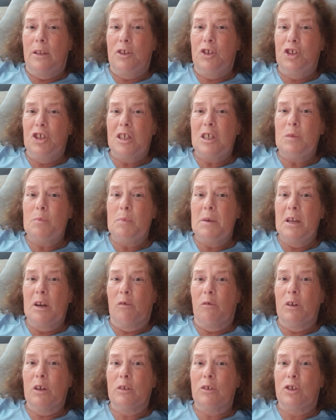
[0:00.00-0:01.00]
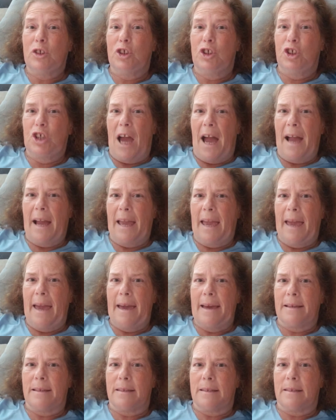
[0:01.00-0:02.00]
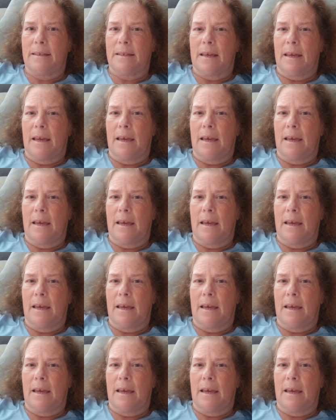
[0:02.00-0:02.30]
just being a real jackass.